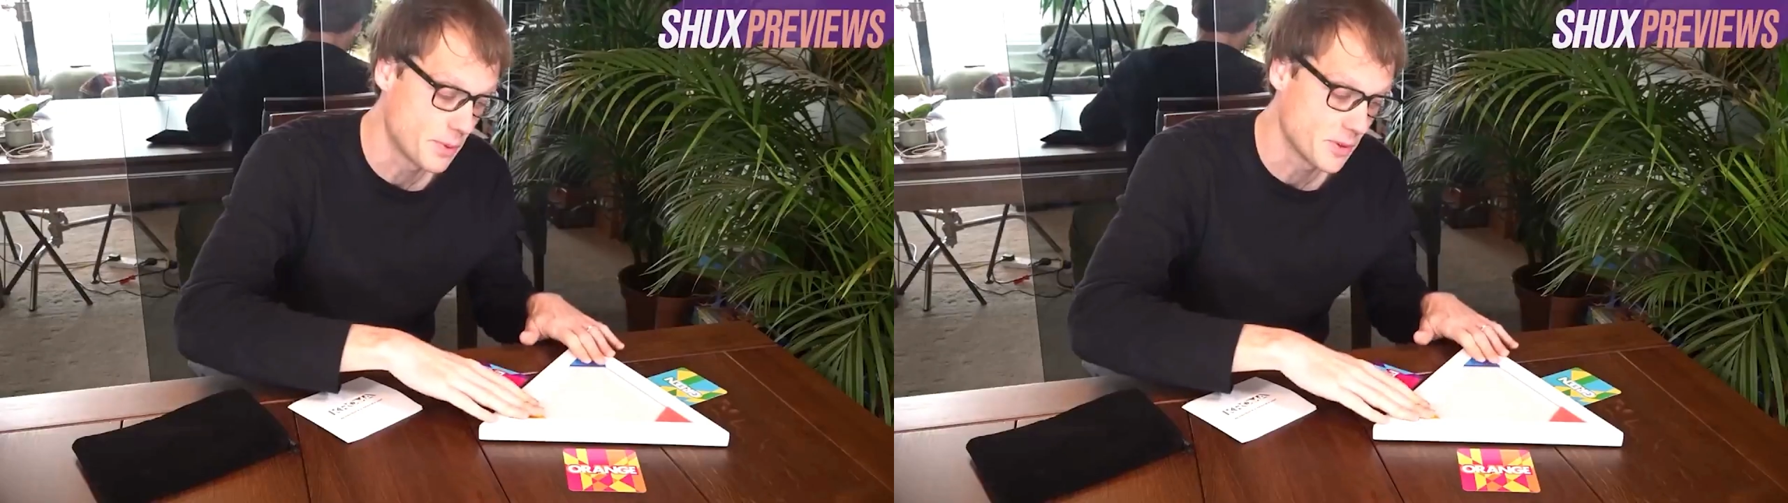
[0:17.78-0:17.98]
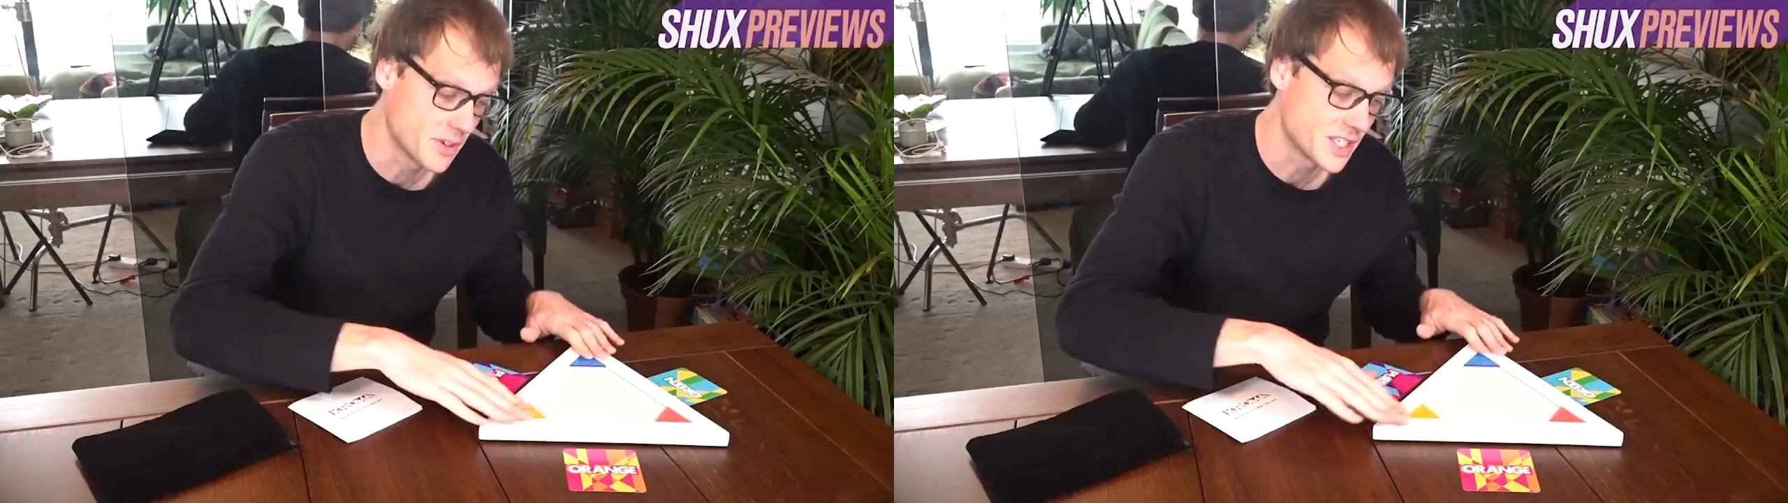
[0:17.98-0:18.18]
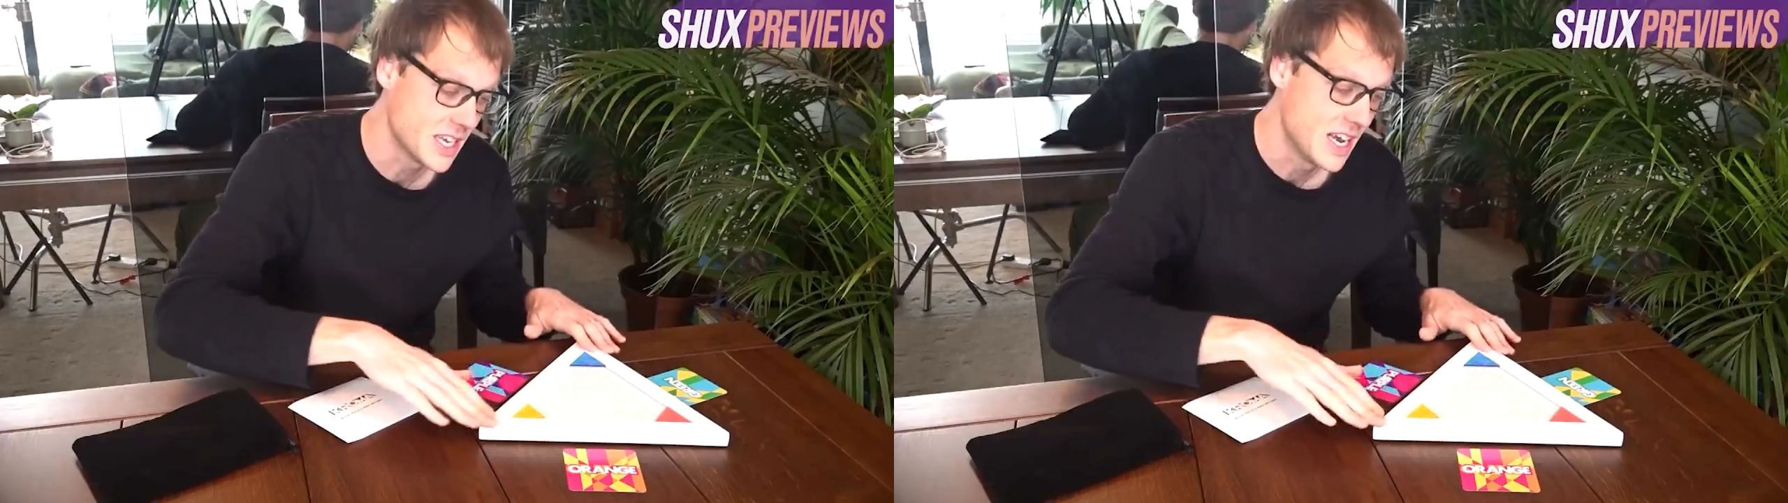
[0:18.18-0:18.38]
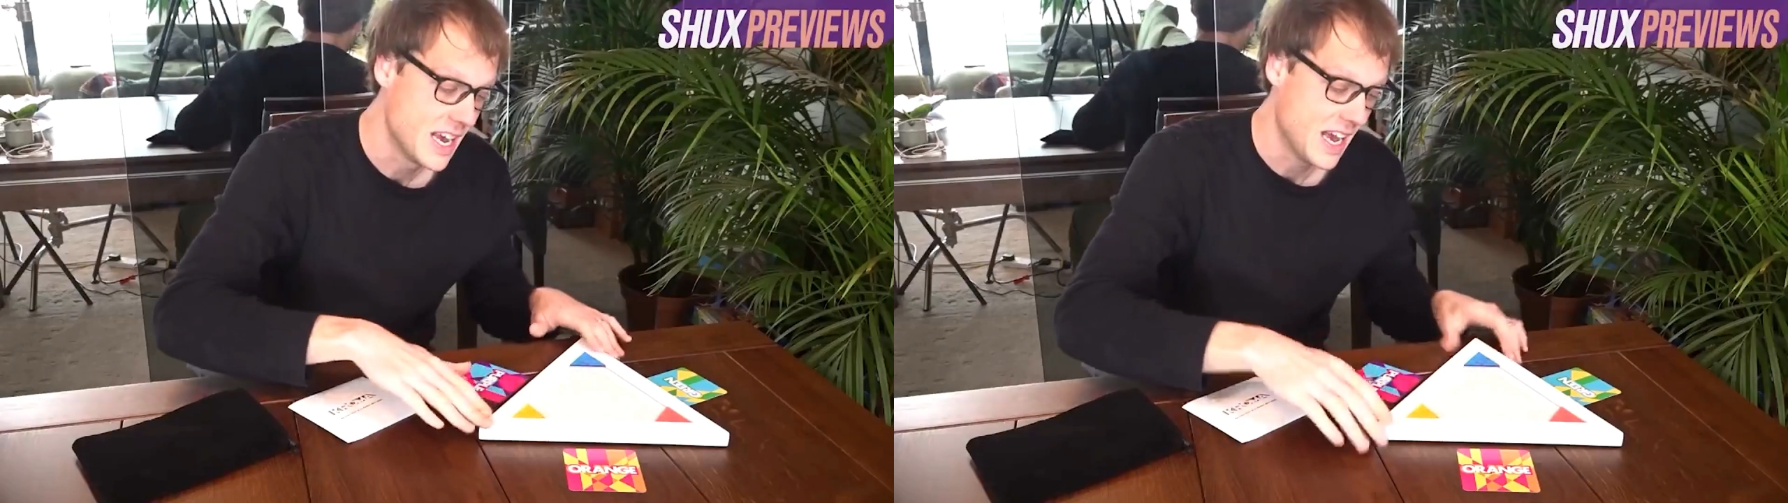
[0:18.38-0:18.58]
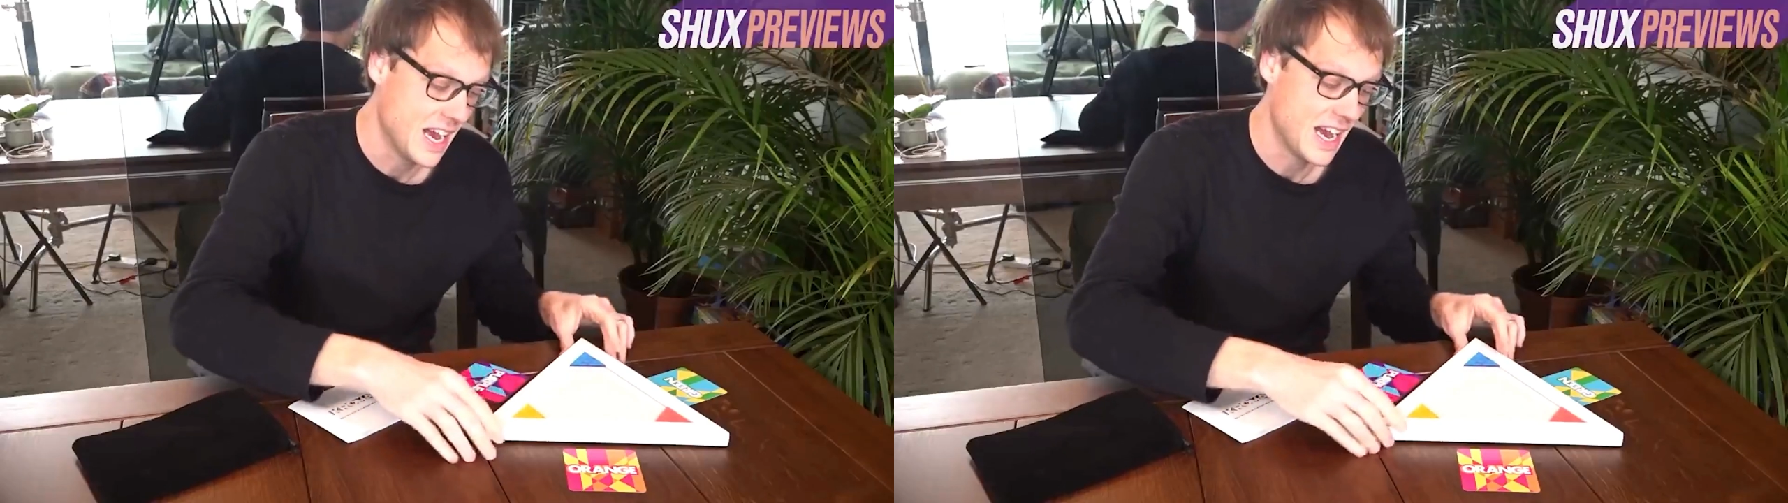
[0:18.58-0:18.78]
board,
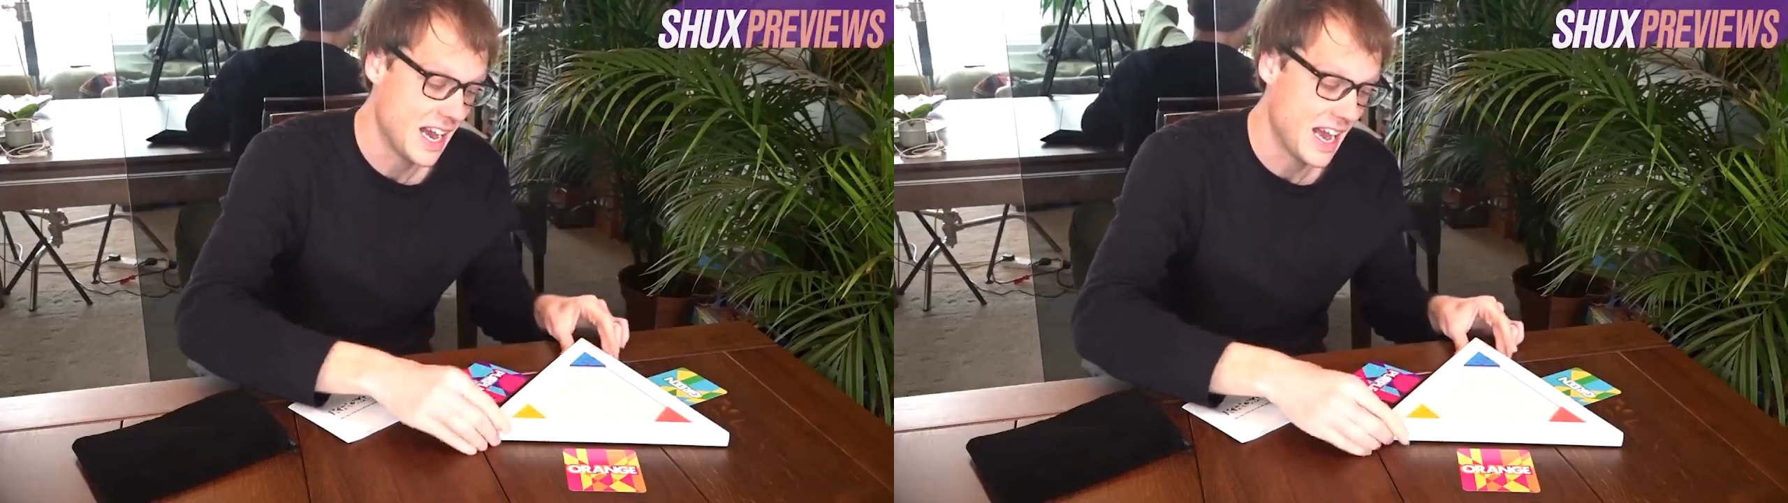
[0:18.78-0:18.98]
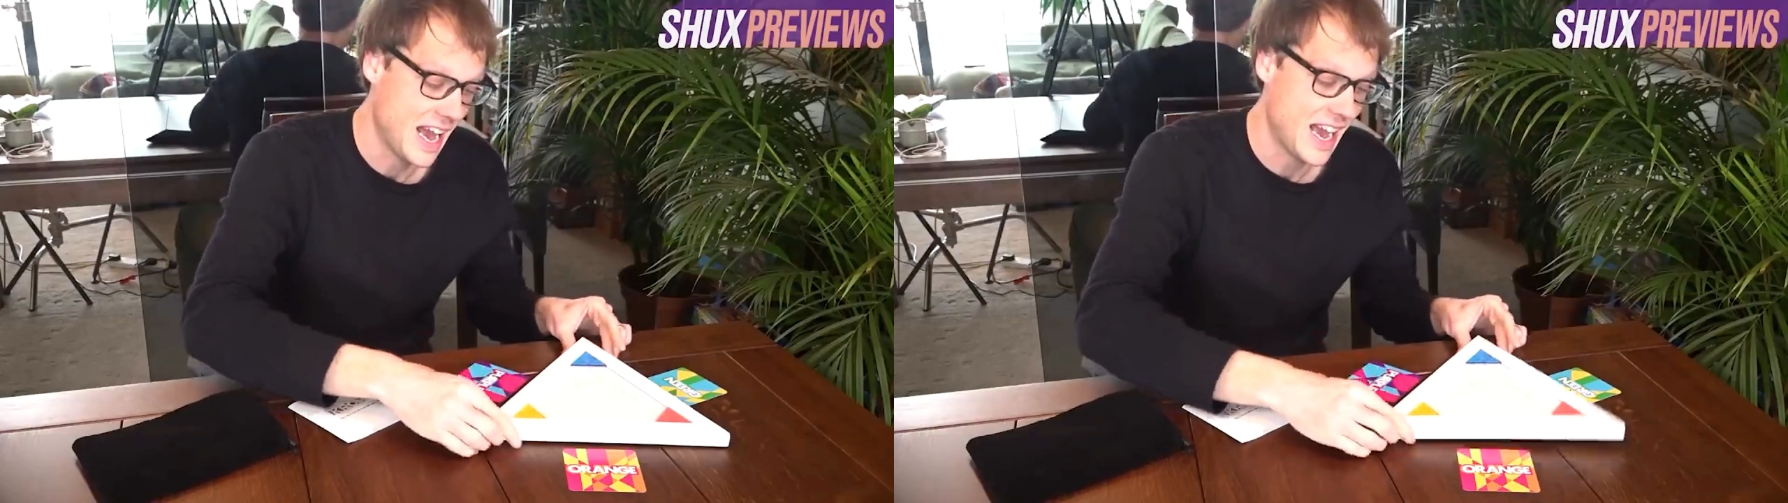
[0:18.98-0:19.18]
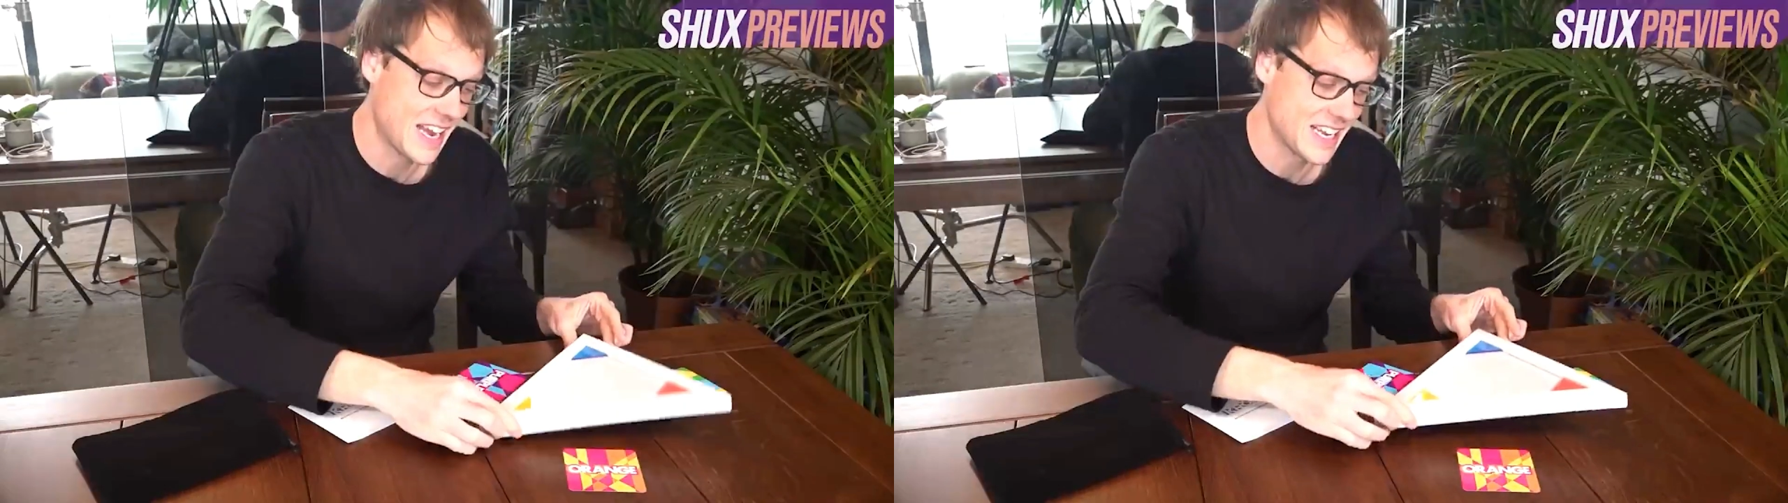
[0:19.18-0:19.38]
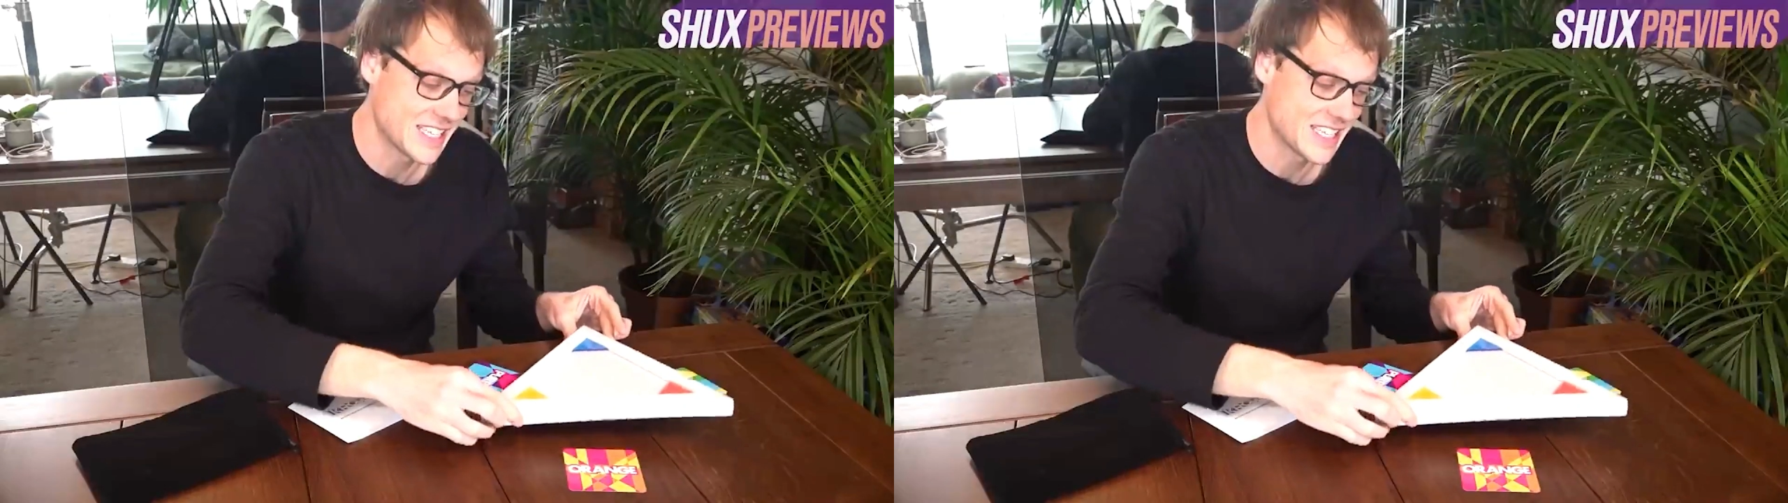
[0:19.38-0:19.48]
and